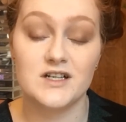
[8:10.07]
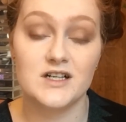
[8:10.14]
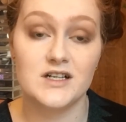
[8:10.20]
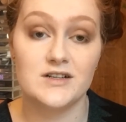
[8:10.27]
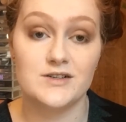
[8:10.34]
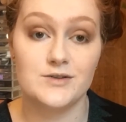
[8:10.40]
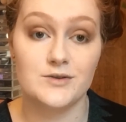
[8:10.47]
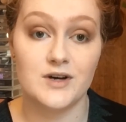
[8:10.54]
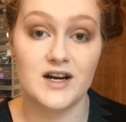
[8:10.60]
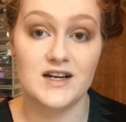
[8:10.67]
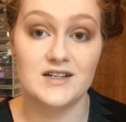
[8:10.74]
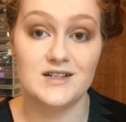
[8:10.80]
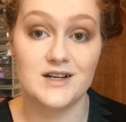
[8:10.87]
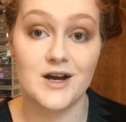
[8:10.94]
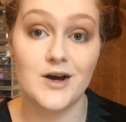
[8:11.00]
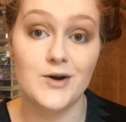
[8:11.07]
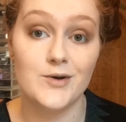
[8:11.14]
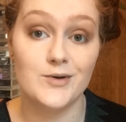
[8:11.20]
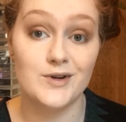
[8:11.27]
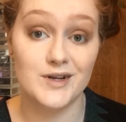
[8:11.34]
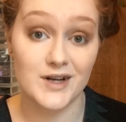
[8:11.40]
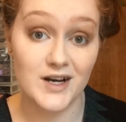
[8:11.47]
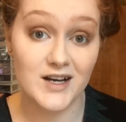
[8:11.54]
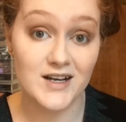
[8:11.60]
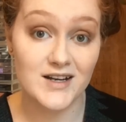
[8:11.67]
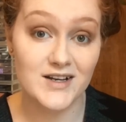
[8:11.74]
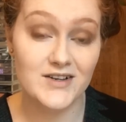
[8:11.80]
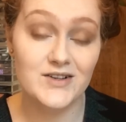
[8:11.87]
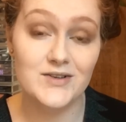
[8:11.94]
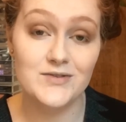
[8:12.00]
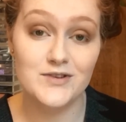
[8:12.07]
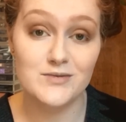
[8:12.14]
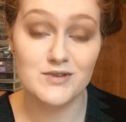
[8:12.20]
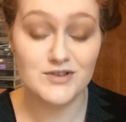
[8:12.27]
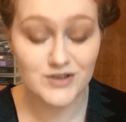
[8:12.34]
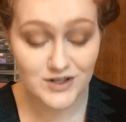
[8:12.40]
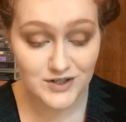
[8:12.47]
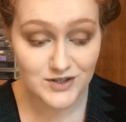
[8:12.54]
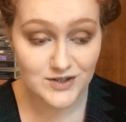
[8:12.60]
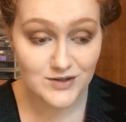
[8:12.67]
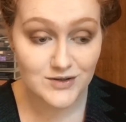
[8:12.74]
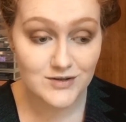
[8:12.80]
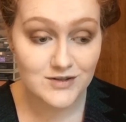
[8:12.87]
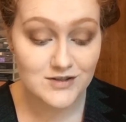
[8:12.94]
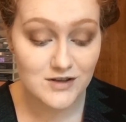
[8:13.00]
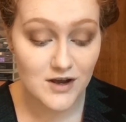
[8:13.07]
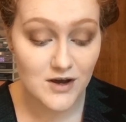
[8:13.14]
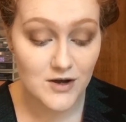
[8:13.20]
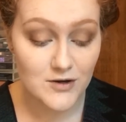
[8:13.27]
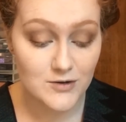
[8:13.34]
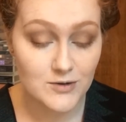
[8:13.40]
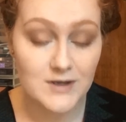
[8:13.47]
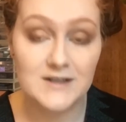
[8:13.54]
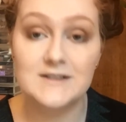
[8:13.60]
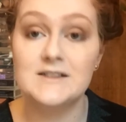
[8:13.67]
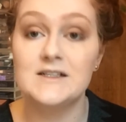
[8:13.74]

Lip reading: I do not actually own an eyeliner from the drugstore, so